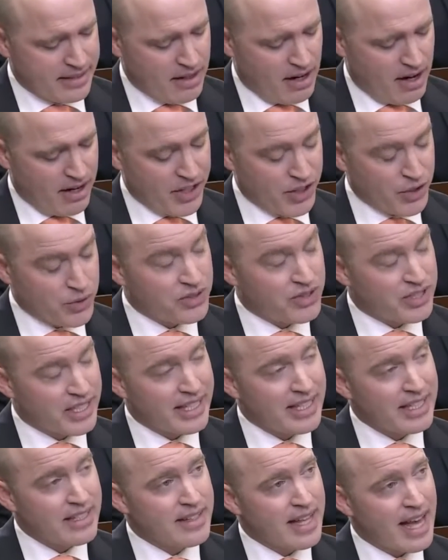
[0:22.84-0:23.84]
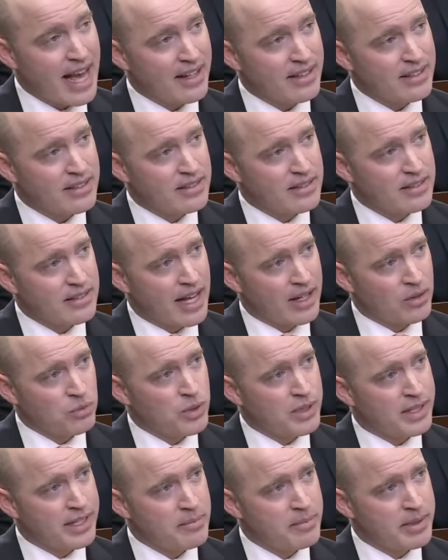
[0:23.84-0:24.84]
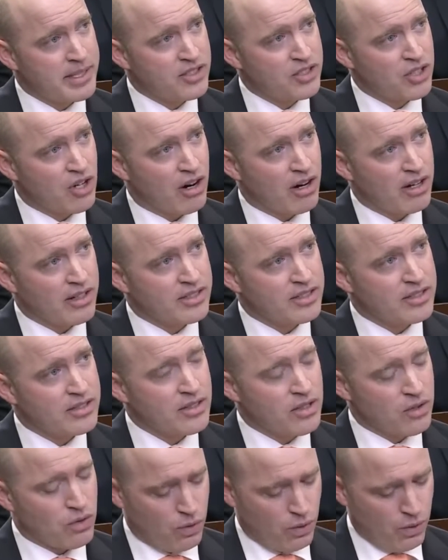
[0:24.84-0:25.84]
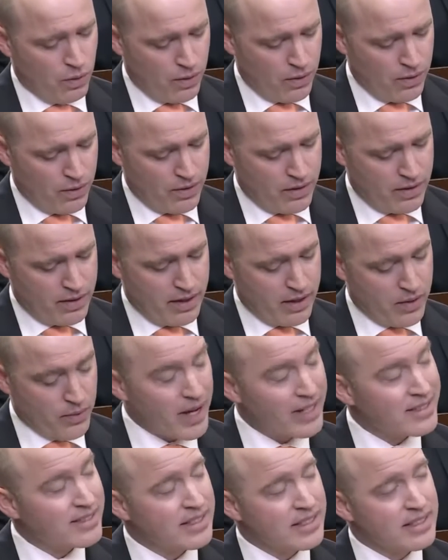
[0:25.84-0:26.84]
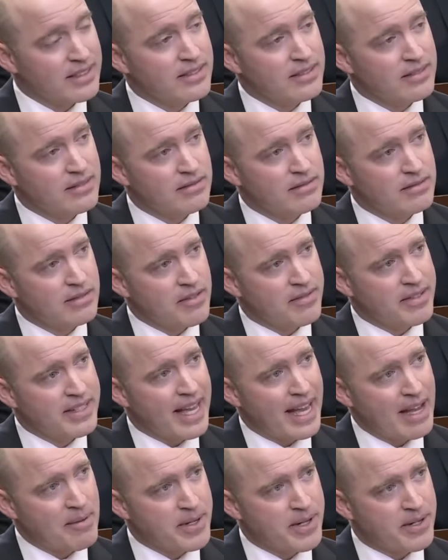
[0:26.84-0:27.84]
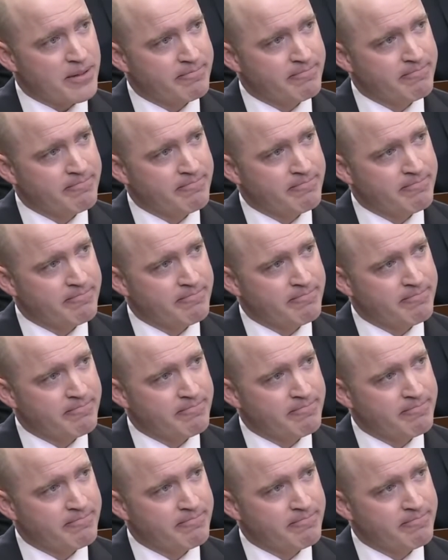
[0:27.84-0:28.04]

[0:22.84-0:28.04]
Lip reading: Are you seeking that, and would he be charged or arrested if he came here?